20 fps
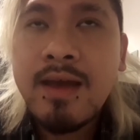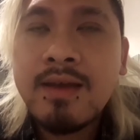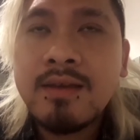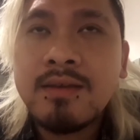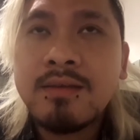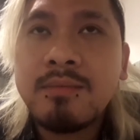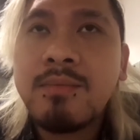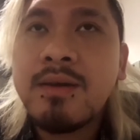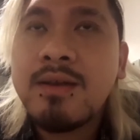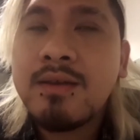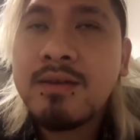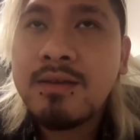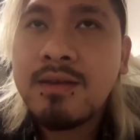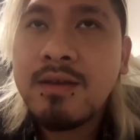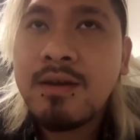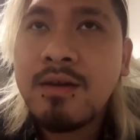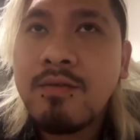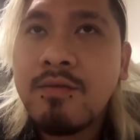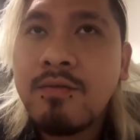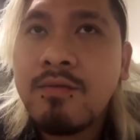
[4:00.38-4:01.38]
as
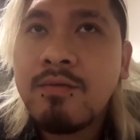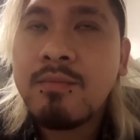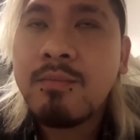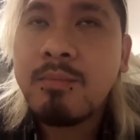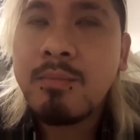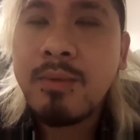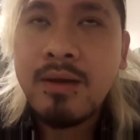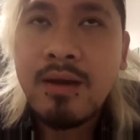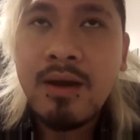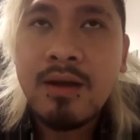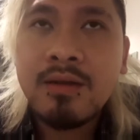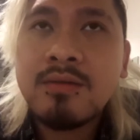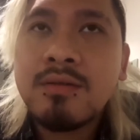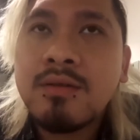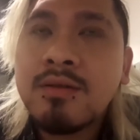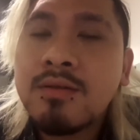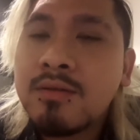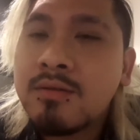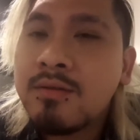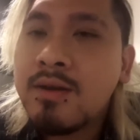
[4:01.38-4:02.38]
myself, but
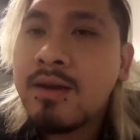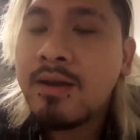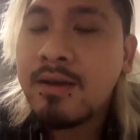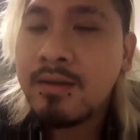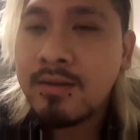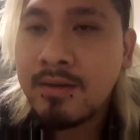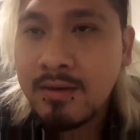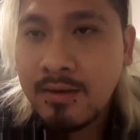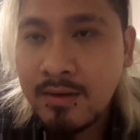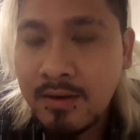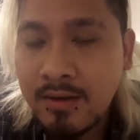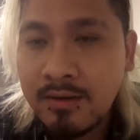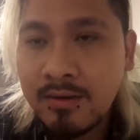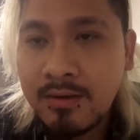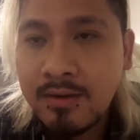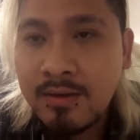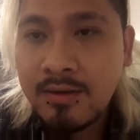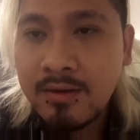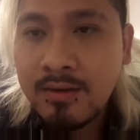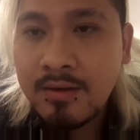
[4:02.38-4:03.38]
adulterating the
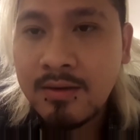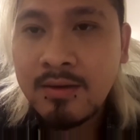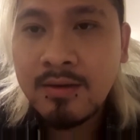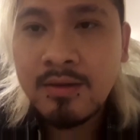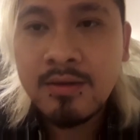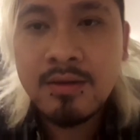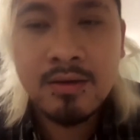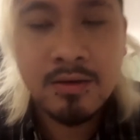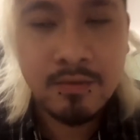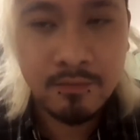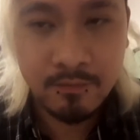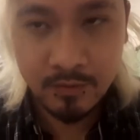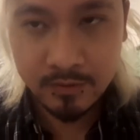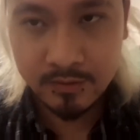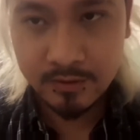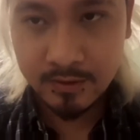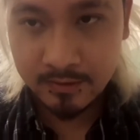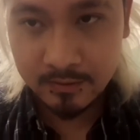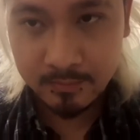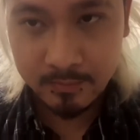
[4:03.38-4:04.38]
content of
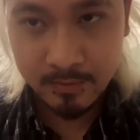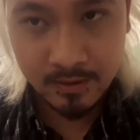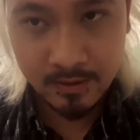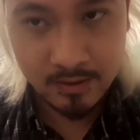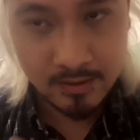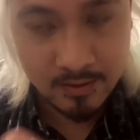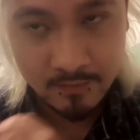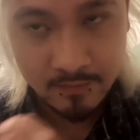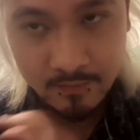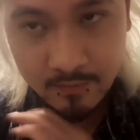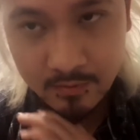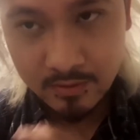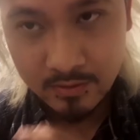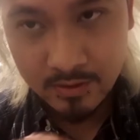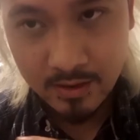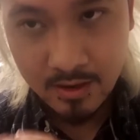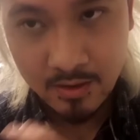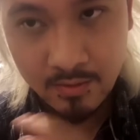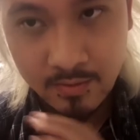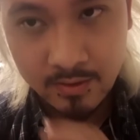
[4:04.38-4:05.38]
which I speak of, or
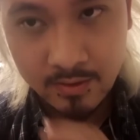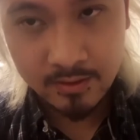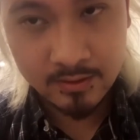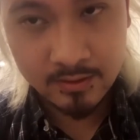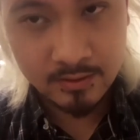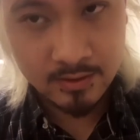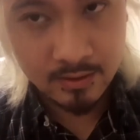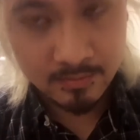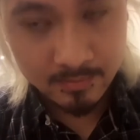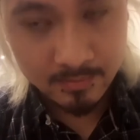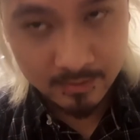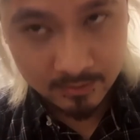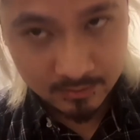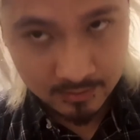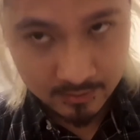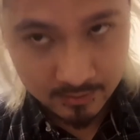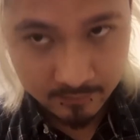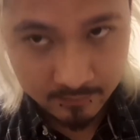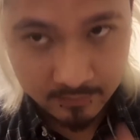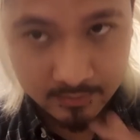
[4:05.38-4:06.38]
how I conduct
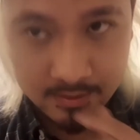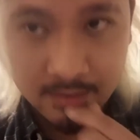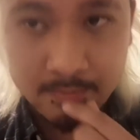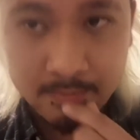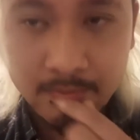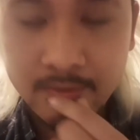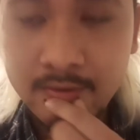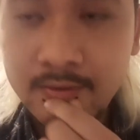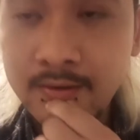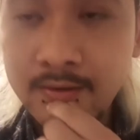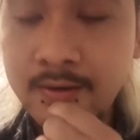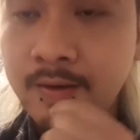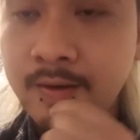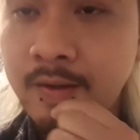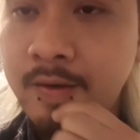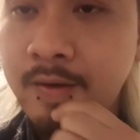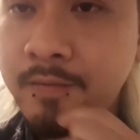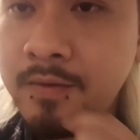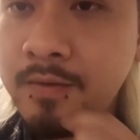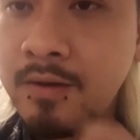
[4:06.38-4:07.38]
myself on that
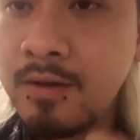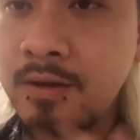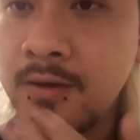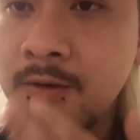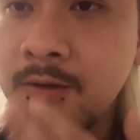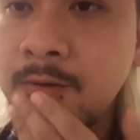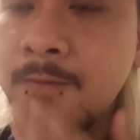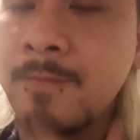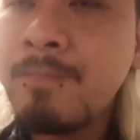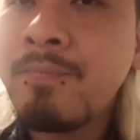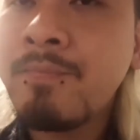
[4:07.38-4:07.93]
particular video.